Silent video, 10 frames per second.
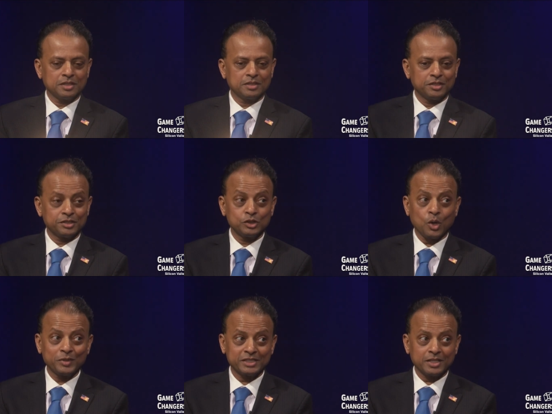Uh, this is
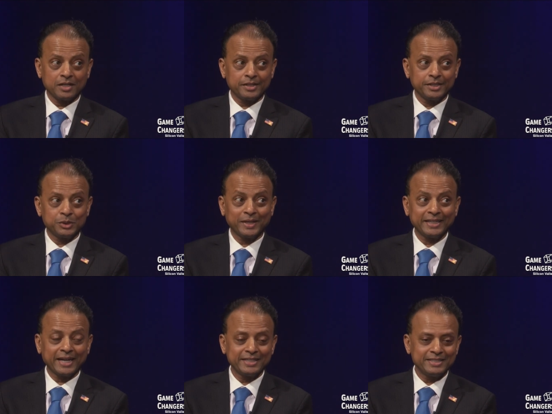how we started in
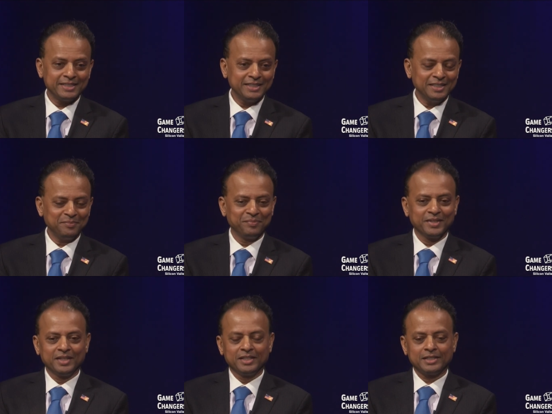2019.
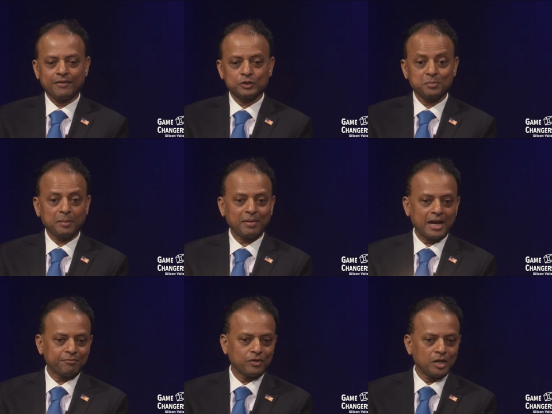That was my
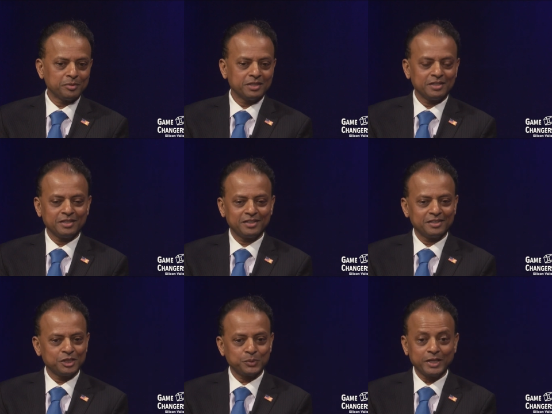platform in
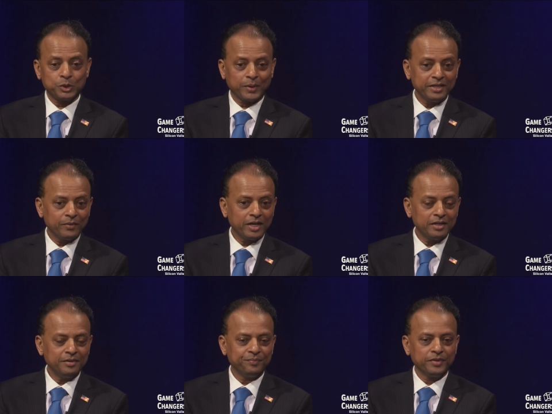uh, the 2020
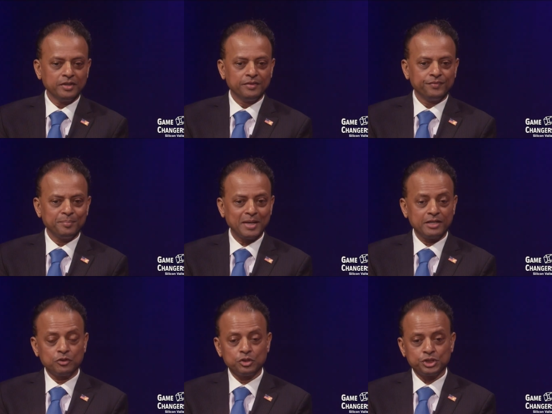run. We
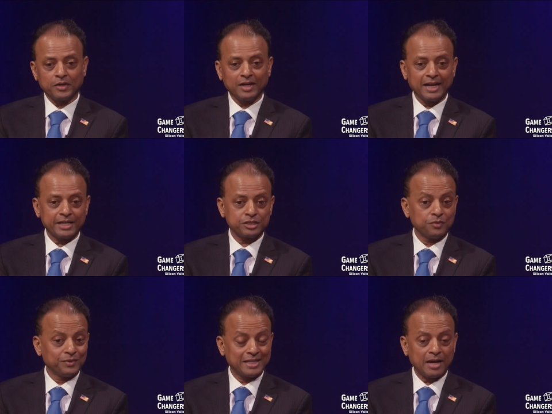made it to the general
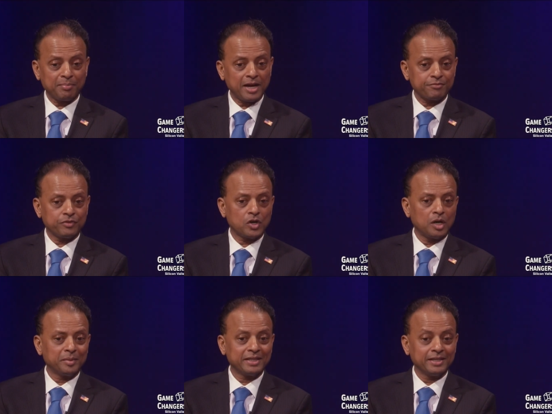election with that
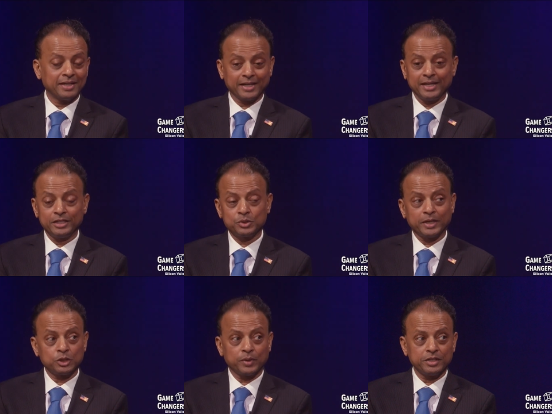platform, and then again in
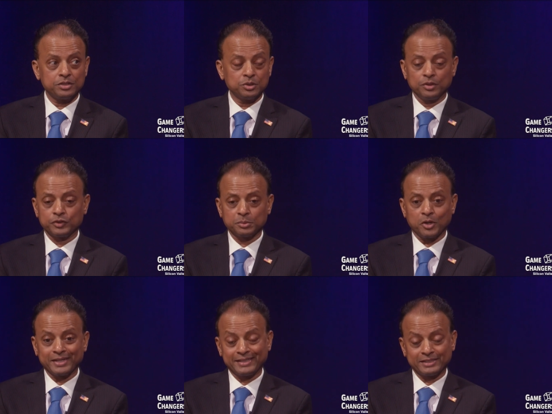2022, it was
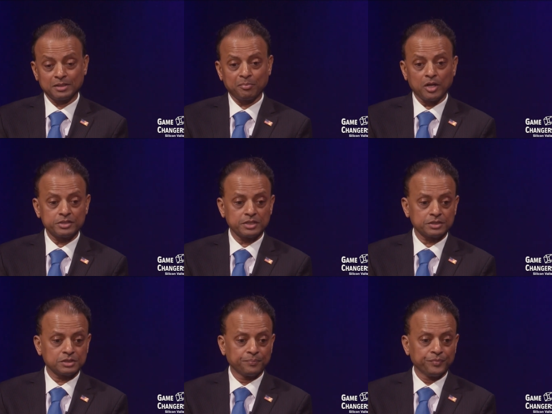about ethics and
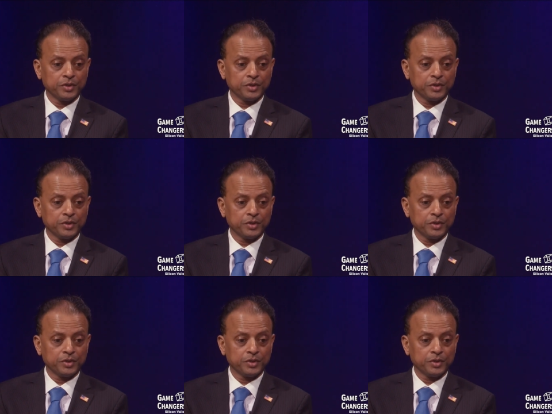politics.